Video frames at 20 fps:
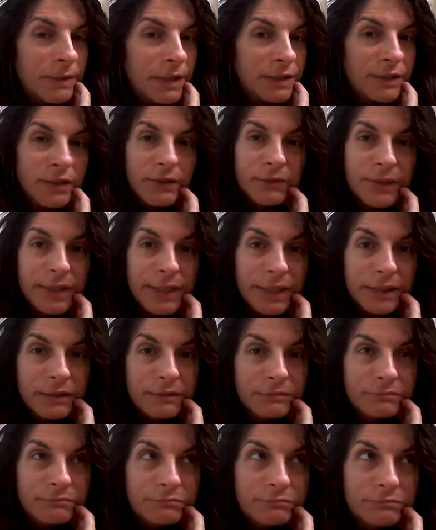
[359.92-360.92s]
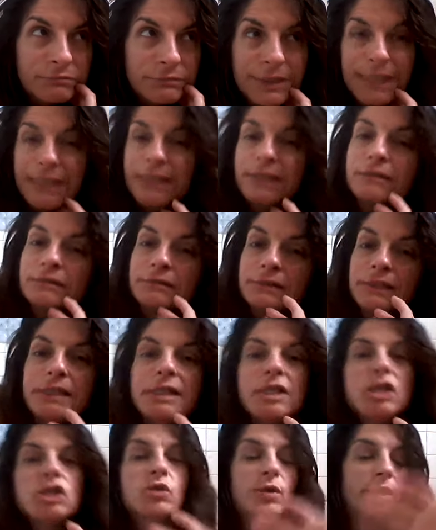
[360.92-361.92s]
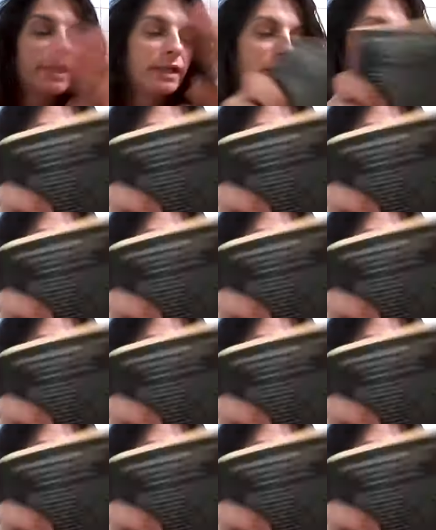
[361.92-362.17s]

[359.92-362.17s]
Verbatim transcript: I'm going to read it and, and enjoy it.